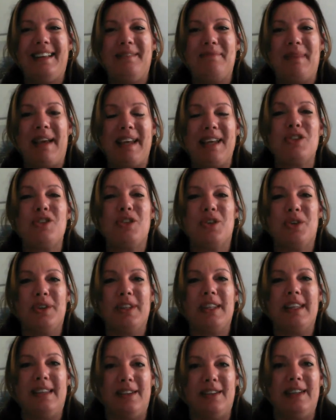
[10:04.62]
make sure
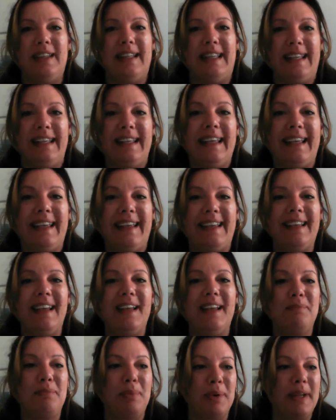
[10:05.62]
that you're linking
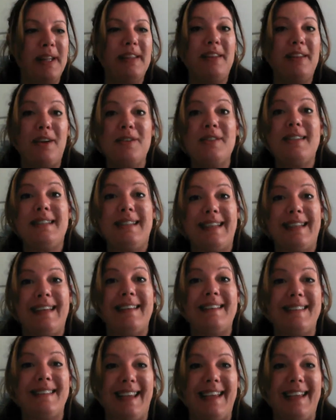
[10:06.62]
and putting those
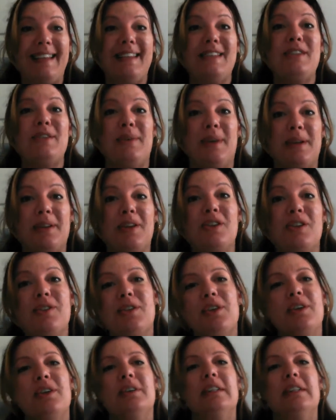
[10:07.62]
links into it, because
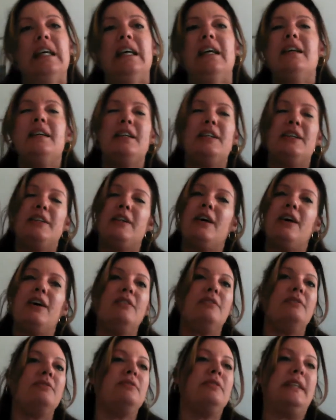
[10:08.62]
Google, the
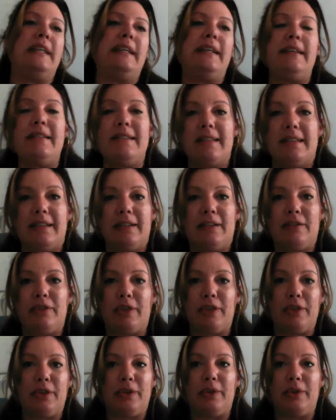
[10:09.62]
whole reason
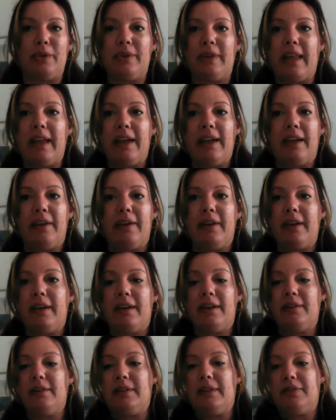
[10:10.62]
for Google
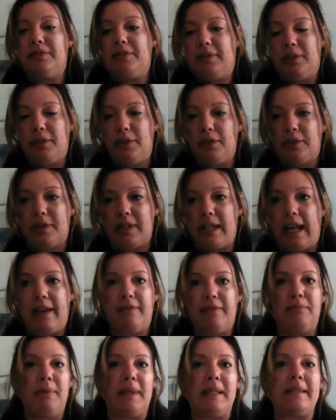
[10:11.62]
for Google to
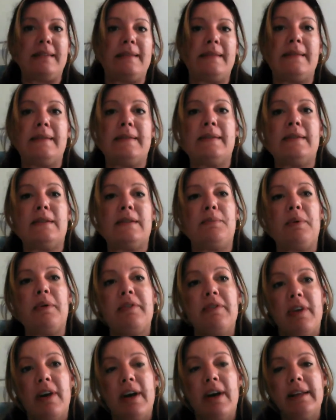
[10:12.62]
have business is to
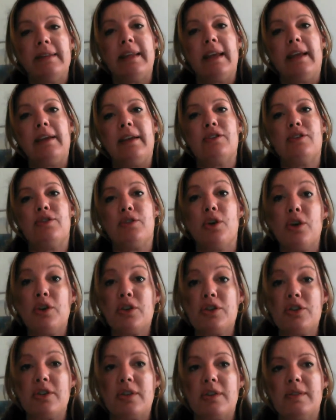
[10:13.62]
provide their
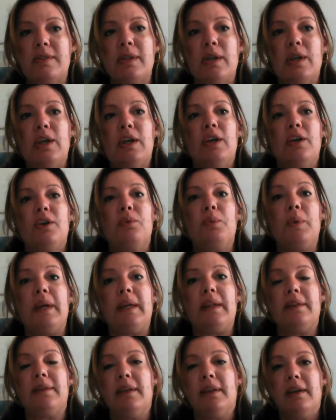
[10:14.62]
searchers
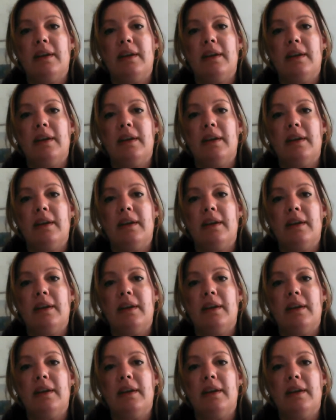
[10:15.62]
with